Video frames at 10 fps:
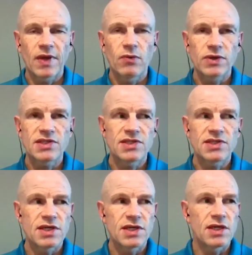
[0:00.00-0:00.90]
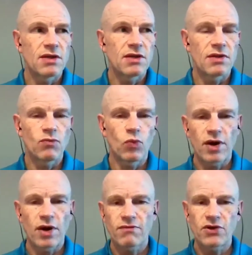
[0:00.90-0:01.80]
And we see
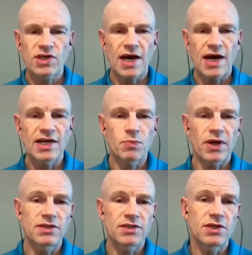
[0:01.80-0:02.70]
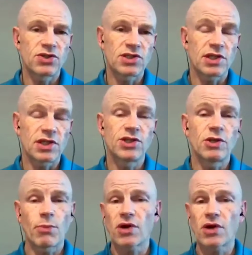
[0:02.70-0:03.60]
wherever there's high spots, such as
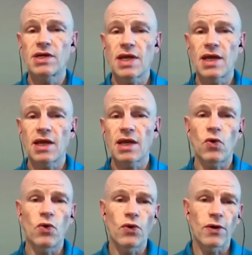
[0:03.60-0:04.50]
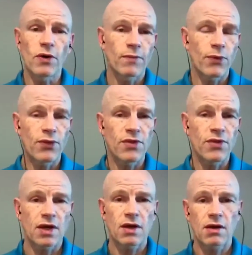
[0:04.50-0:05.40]
legend marking ink or
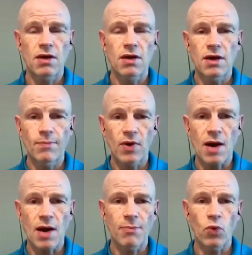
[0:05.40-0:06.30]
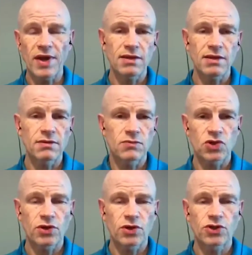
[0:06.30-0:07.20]
thick copper weight
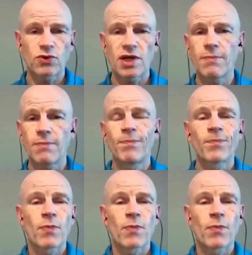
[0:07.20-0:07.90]
circuitry,